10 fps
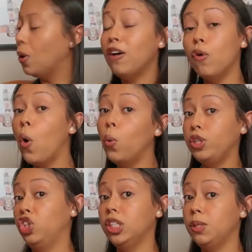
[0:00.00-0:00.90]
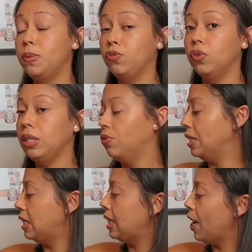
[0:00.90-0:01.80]
I've always just been really
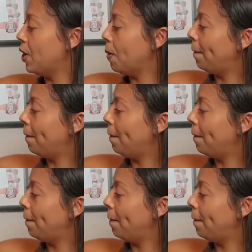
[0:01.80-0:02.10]
scared.